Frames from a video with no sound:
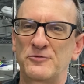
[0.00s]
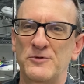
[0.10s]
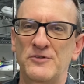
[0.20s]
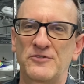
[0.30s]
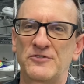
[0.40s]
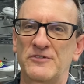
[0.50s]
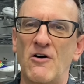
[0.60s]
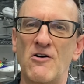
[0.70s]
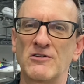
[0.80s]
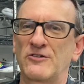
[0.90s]
was
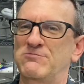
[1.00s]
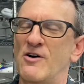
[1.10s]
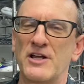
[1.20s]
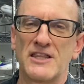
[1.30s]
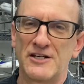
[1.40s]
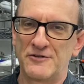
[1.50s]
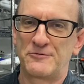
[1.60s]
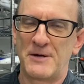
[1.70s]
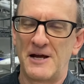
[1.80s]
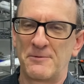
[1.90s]
all exploding in the
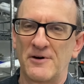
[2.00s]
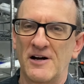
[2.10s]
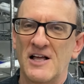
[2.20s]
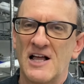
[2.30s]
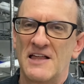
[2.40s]
newspaper,